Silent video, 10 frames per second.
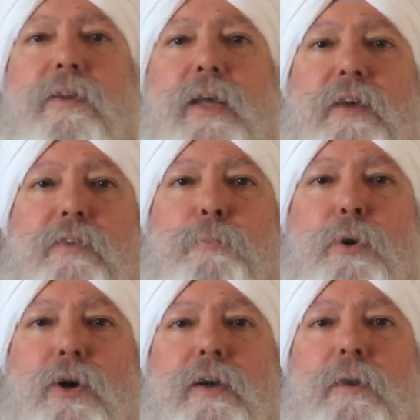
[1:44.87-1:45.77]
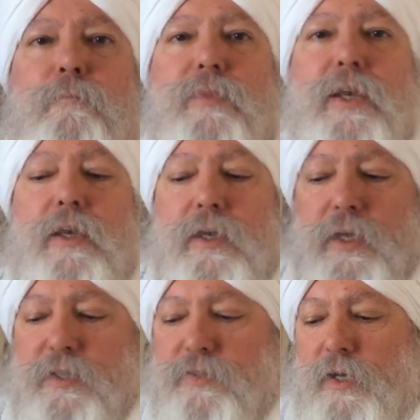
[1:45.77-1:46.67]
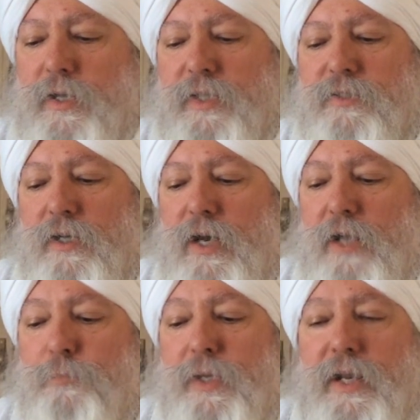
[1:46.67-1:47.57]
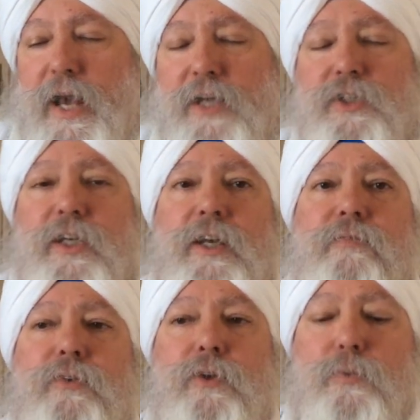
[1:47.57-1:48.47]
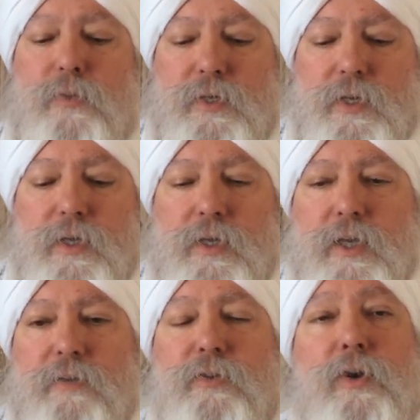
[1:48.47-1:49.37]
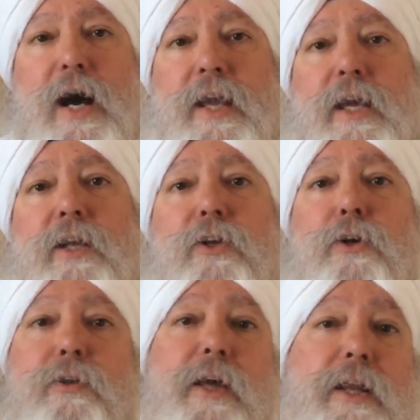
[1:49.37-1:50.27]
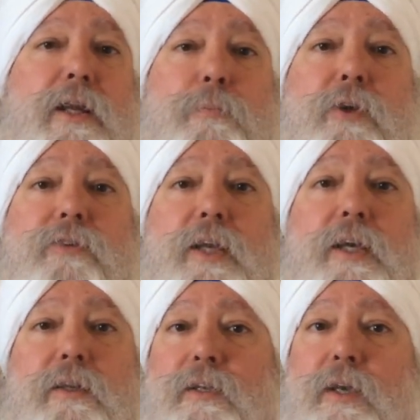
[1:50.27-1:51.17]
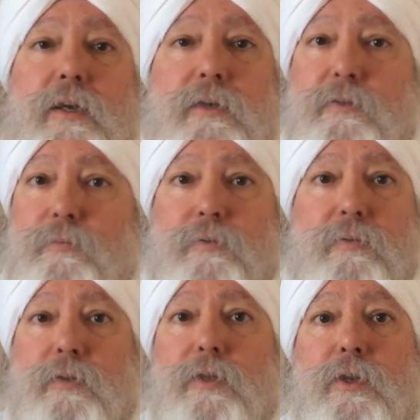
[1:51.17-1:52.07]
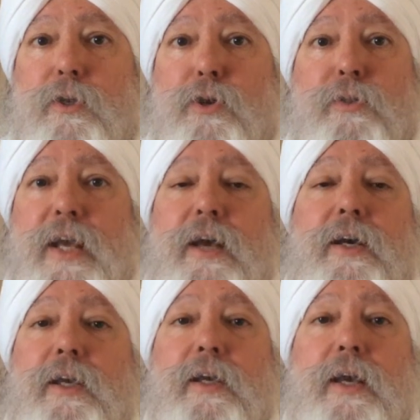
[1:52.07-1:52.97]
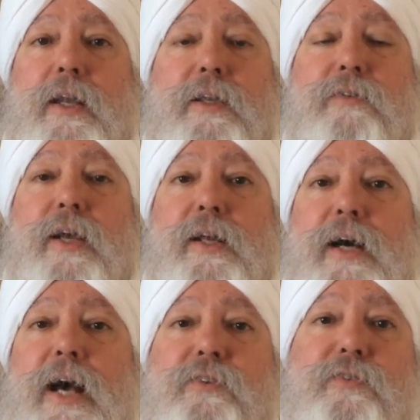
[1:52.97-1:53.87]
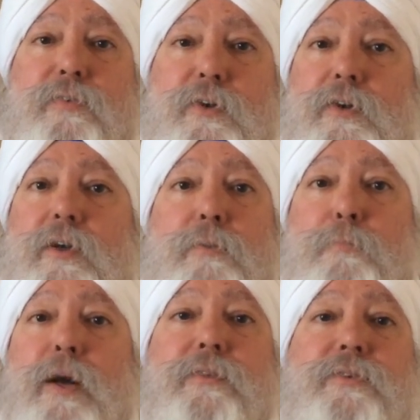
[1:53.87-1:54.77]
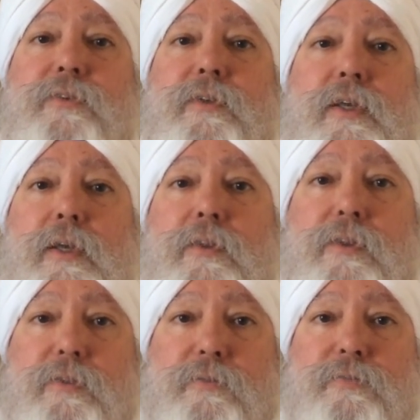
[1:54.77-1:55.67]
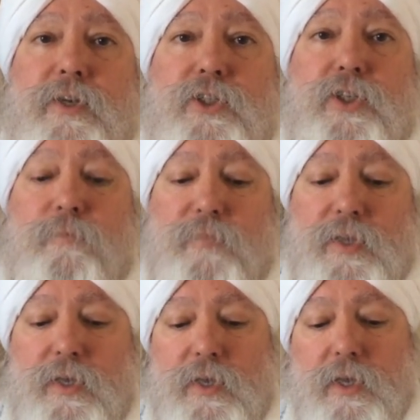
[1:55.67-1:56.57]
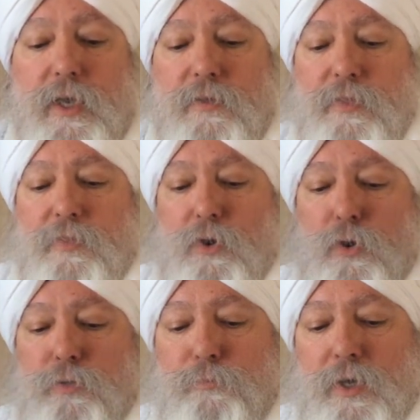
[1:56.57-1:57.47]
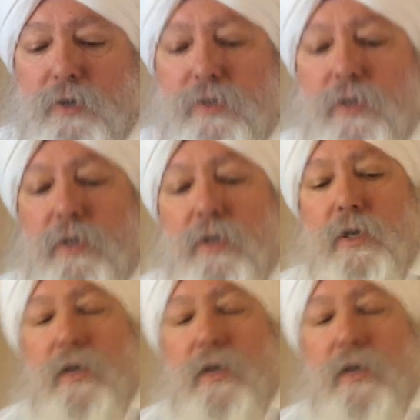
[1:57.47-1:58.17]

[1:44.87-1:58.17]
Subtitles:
in the book. It's a lot, but actually if you like it, you'll end up using it daily, and it lasts for months in the fridge. And then the golden milk,